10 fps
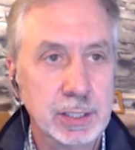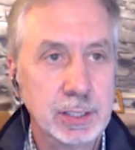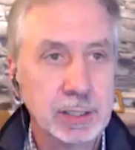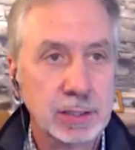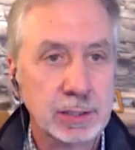
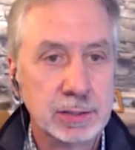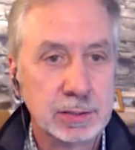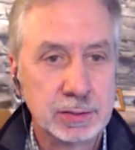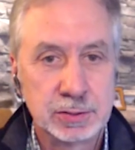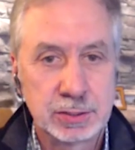Uh, oh,
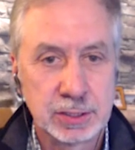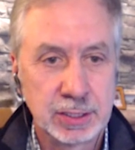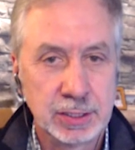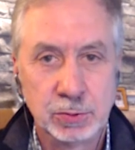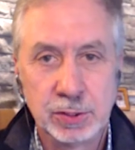
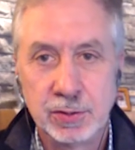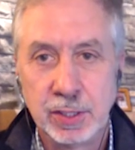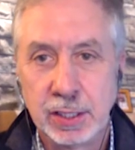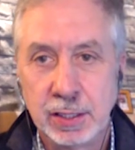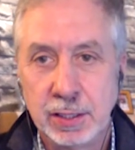sorry, one
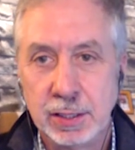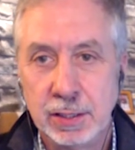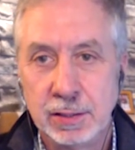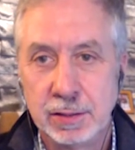second.